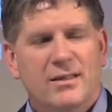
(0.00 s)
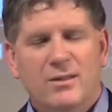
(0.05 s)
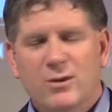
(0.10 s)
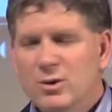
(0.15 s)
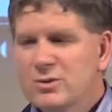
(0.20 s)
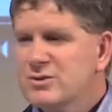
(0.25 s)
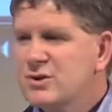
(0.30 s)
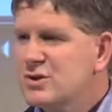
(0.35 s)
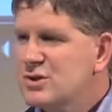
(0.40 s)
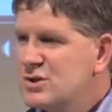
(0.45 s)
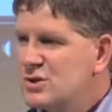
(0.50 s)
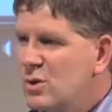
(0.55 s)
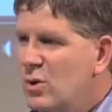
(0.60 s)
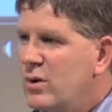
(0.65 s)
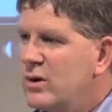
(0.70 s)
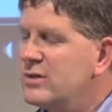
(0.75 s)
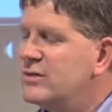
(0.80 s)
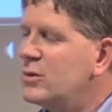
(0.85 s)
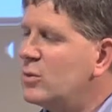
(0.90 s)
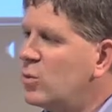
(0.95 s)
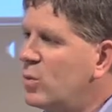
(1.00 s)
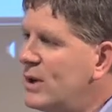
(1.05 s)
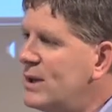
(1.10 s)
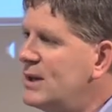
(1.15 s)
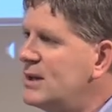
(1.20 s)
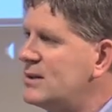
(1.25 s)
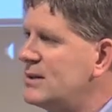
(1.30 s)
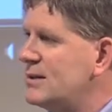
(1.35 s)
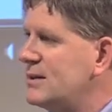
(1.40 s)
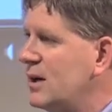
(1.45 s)
Those are stories that we
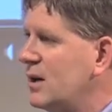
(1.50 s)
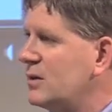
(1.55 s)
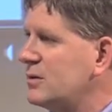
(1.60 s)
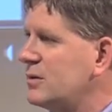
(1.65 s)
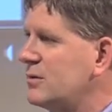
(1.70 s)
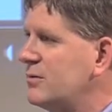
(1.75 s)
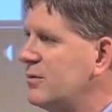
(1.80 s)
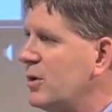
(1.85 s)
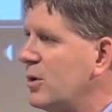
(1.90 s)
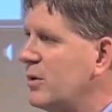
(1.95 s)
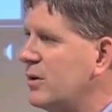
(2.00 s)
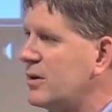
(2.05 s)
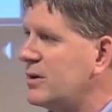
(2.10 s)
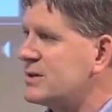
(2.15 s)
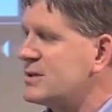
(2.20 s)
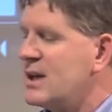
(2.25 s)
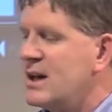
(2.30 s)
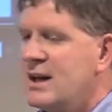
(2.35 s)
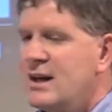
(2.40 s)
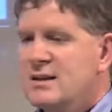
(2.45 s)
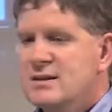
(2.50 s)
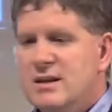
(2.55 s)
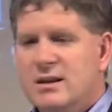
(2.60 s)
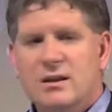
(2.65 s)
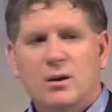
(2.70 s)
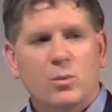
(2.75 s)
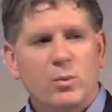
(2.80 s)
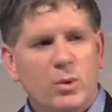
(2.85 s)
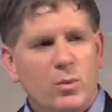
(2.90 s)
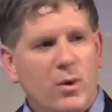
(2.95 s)
need to tell to voters. Say
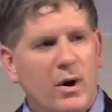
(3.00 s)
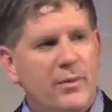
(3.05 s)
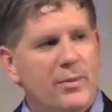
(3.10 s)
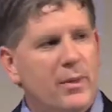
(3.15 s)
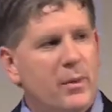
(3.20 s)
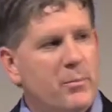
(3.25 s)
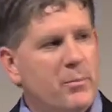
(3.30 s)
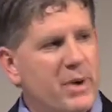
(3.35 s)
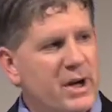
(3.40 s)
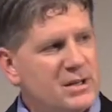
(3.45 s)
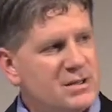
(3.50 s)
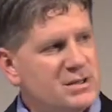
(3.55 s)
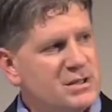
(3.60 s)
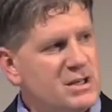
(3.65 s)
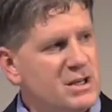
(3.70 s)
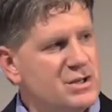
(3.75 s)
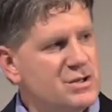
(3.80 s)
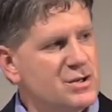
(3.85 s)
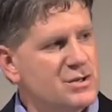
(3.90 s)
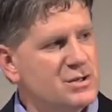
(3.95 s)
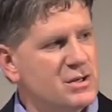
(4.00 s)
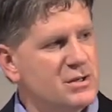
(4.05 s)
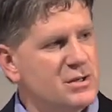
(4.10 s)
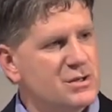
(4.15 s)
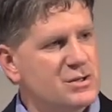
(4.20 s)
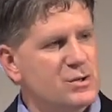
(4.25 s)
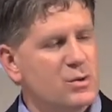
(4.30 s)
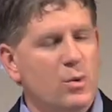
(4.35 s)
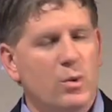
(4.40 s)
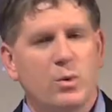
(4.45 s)
that we want the best teachers in
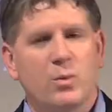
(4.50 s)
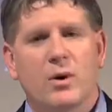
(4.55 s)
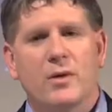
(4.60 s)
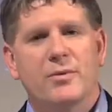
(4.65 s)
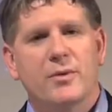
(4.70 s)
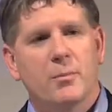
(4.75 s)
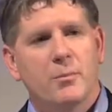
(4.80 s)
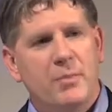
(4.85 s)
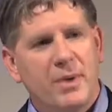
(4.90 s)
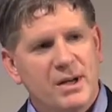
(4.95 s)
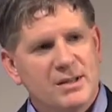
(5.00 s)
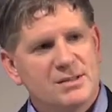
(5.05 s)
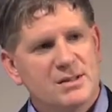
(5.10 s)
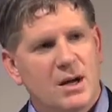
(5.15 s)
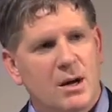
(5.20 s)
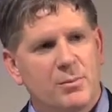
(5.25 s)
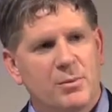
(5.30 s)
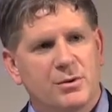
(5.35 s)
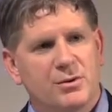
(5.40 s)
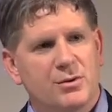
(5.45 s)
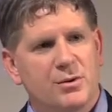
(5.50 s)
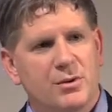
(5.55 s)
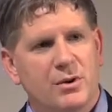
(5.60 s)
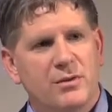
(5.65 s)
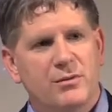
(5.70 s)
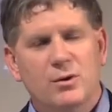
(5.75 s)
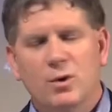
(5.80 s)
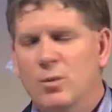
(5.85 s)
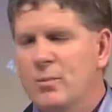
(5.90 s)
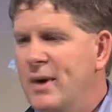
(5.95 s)
the school, we want the best
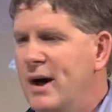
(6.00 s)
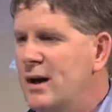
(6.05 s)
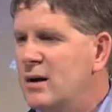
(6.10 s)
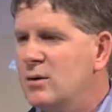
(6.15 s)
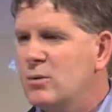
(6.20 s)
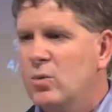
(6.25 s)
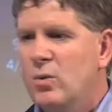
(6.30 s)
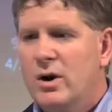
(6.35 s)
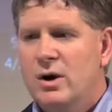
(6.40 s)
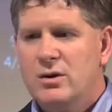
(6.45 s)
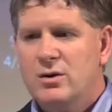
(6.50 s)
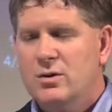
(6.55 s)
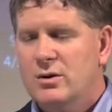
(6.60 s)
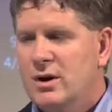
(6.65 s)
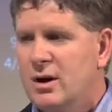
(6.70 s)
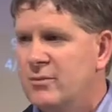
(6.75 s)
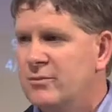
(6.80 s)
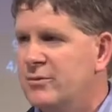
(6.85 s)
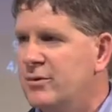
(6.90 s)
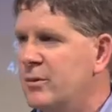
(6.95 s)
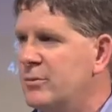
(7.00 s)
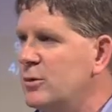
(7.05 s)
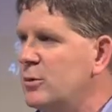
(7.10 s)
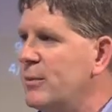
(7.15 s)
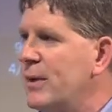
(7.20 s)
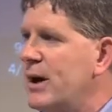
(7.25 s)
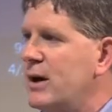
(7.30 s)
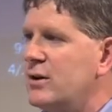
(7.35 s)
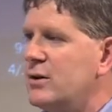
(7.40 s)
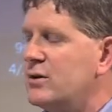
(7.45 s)
opportunities, no matter where you come from, no
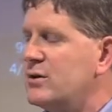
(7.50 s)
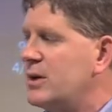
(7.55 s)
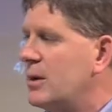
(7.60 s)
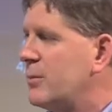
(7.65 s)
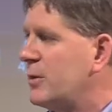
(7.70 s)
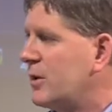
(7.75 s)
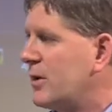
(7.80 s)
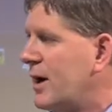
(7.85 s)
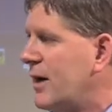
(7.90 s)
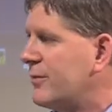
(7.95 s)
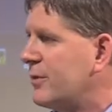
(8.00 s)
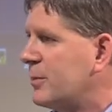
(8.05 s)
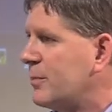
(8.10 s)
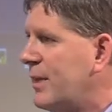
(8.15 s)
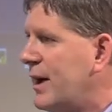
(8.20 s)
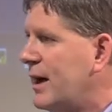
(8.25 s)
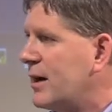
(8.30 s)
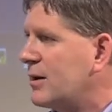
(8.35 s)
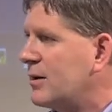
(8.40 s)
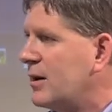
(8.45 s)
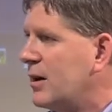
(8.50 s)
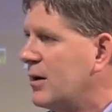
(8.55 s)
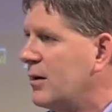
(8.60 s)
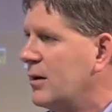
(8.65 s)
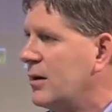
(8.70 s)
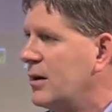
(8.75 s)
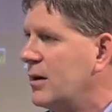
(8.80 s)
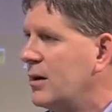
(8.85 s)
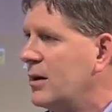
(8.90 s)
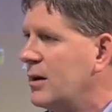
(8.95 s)
matter your demographic background.